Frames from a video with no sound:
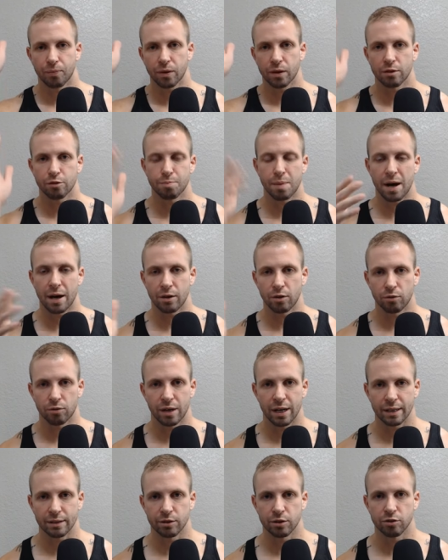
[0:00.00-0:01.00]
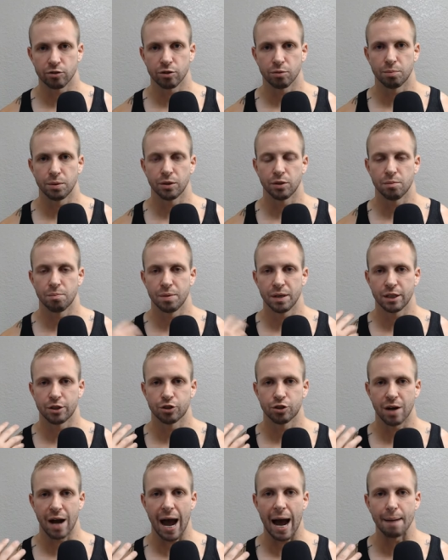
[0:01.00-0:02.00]
spinal rectors, they'll build the big
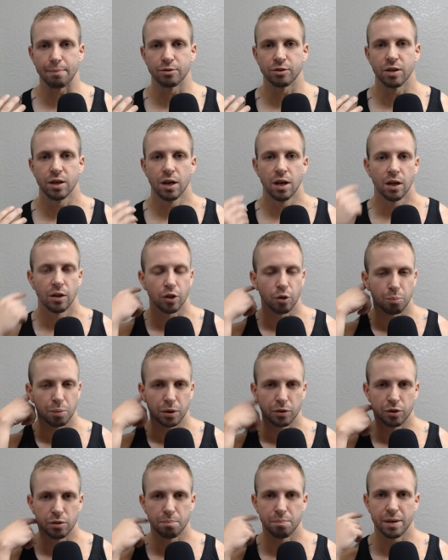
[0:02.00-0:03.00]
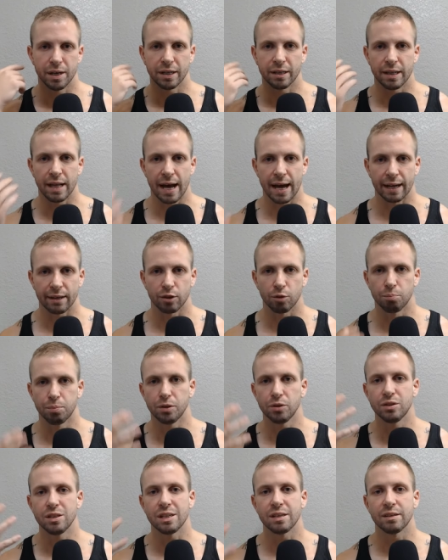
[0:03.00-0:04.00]
traps, they'll build the big neck, they'll
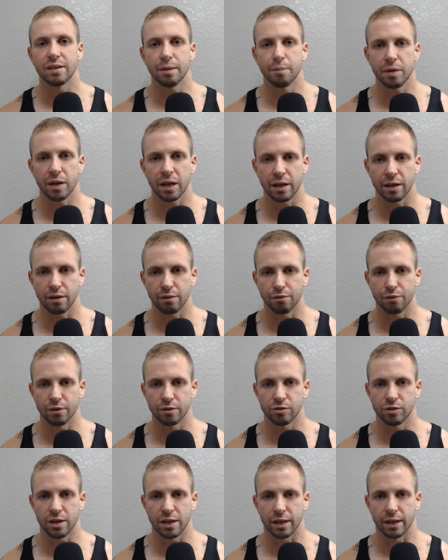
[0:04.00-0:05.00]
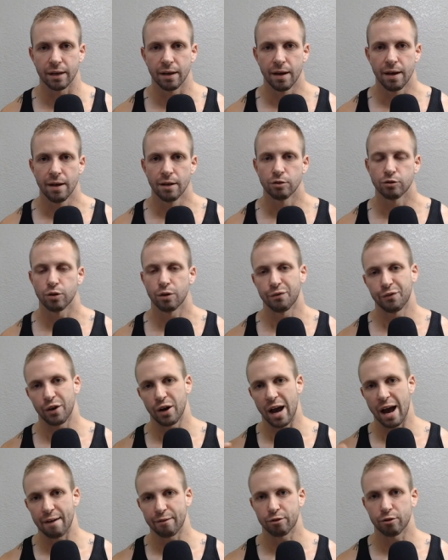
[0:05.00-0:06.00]
build the intimidating physique. So if
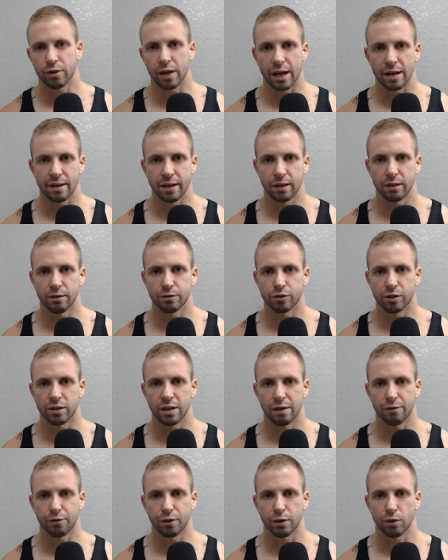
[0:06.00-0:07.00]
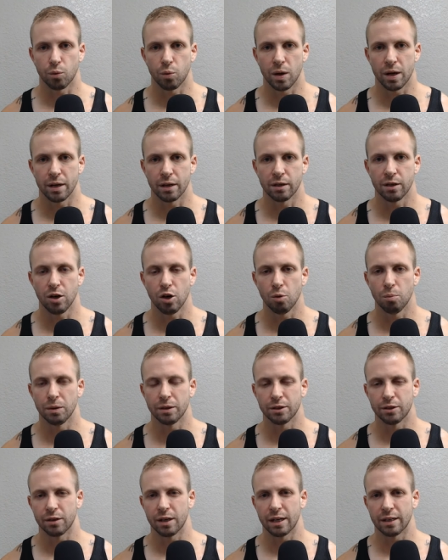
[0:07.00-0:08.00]
you're after that, deadlifts are definitely the way to go,
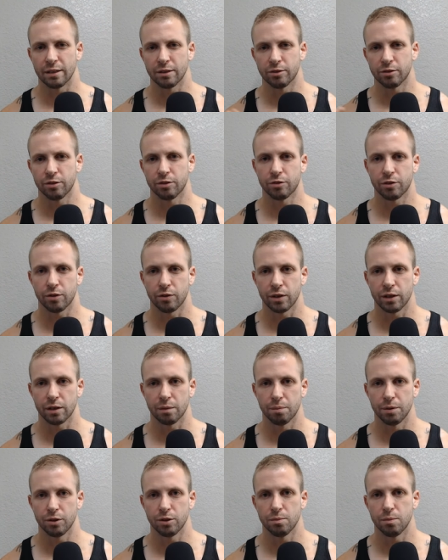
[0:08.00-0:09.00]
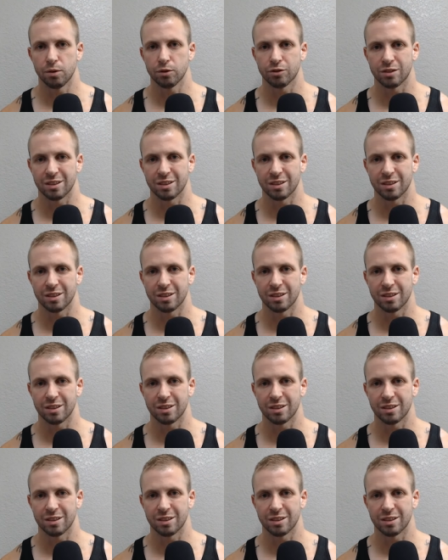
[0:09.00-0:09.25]
but they're not necessarily going to build the most